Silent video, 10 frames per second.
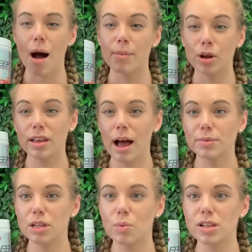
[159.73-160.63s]
It only
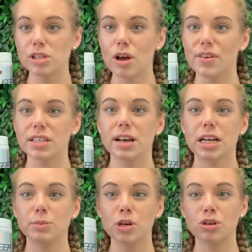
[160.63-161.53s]
comes in the one serving
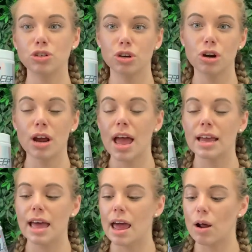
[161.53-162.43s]
size, but you do
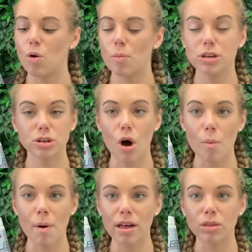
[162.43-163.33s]
get almost a
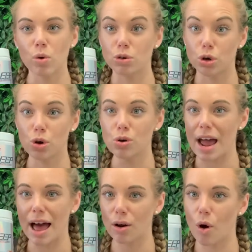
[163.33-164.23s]
whole month or two
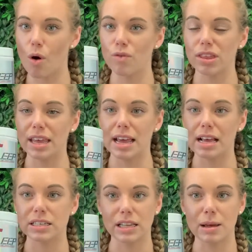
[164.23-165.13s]
out of
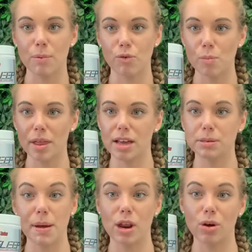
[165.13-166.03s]
the sleep formula,
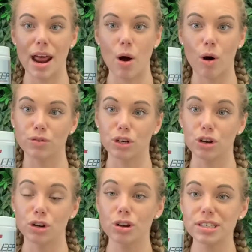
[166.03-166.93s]
depending on how often
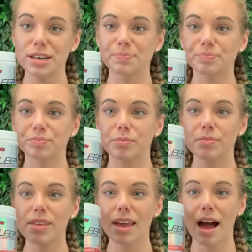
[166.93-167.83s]
you use it.
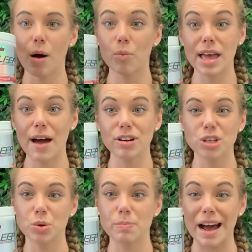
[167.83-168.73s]
We have it
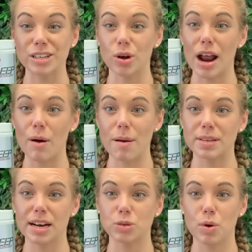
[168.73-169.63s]
in twin packs on our
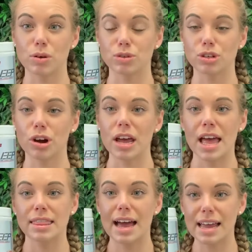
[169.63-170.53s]
website as well, so
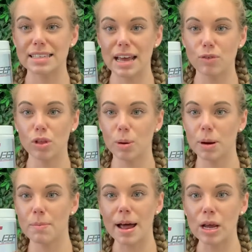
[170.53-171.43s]
that can save you a little
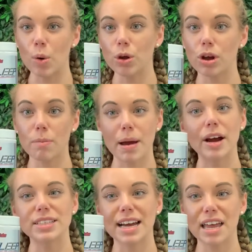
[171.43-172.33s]
bit of money, or you can
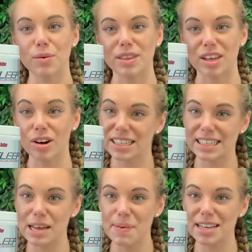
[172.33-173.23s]
pair it together with the
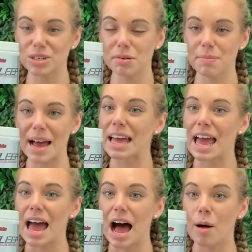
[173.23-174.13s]
OxySleep as a twin pack
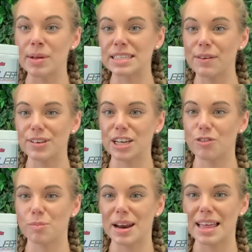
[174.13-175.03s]
and save
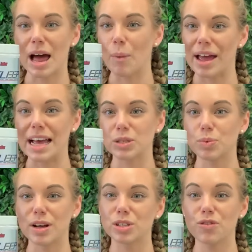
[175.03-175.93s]
yourself the money that way as
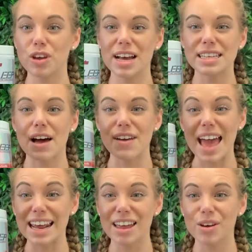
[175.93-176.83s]
well. So if you guys have
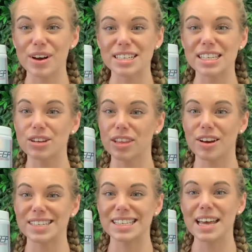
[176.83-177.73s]
any other questions on the
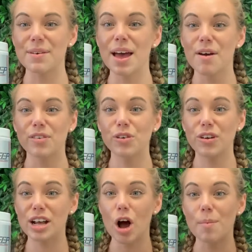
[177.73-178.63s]
OxySleep, feel
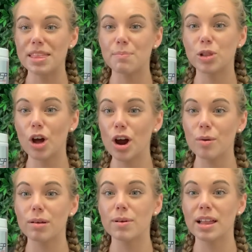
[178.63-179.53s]
free to comment them below.
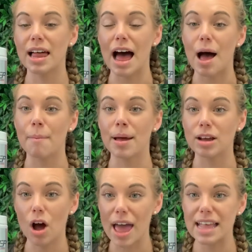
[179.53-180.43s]
We will
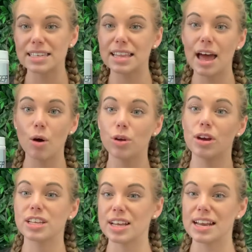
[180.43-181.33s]
answer there, or
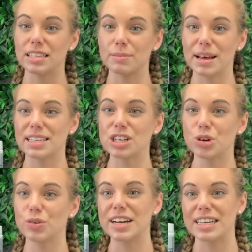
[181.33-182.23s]
you can send us a message
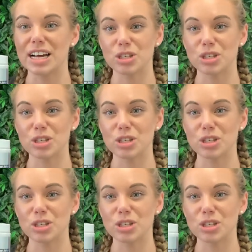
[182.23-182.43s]
or reach out